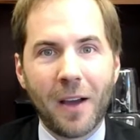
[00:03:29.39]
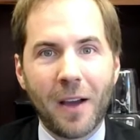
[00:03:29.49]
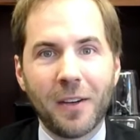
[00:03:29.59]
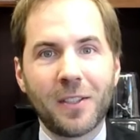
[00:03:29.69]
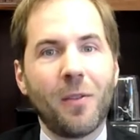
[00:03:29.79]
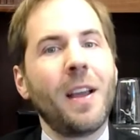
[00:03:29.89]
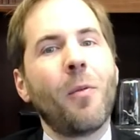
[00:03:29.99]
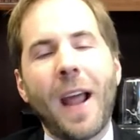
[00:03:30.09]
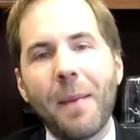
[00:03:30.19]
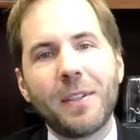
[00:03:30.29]
So what
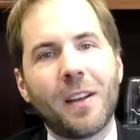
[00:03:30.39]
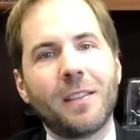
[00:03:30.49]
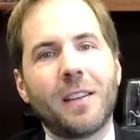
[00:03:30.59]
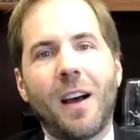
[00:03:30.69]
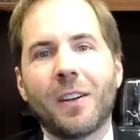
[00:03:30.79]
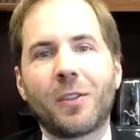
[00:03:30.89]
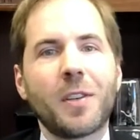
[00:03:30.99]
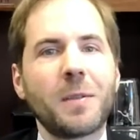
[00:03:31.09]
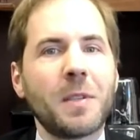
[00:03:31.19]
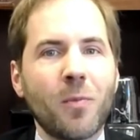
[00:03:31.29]
happens is on
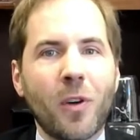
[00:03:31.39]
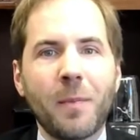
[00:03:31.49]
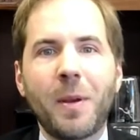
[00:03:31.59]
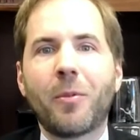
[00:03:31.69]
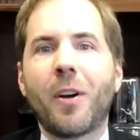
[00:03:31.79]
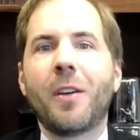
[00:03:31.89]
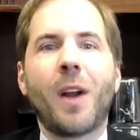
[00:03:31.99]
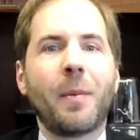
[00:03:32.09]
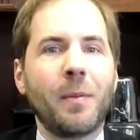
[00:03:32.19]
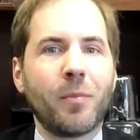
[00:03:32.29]
Christmas morning, people are
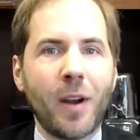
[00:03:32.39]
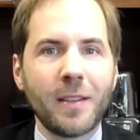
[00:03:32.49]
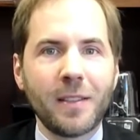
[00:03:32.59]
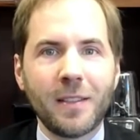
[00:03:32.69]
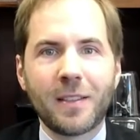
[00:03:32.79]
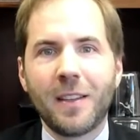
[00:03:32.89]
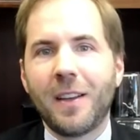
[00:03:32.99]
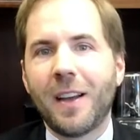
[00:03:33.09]
unwrapping presents.